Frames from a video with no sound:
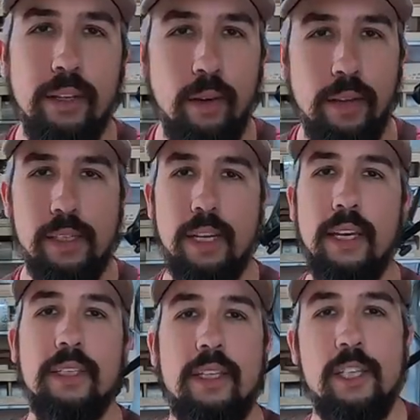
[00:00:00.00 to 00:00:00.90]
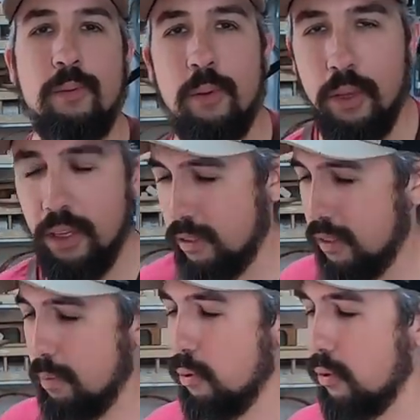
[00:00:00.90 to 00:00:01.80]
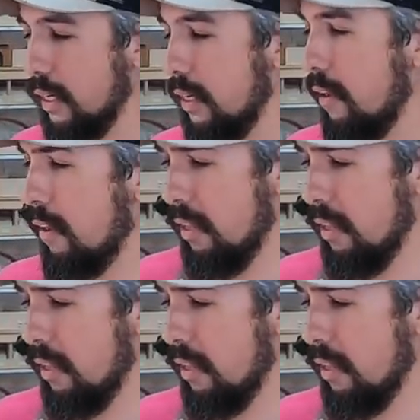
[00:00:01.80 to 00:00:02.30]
You know, they say a teaspoon of this and they pour it in."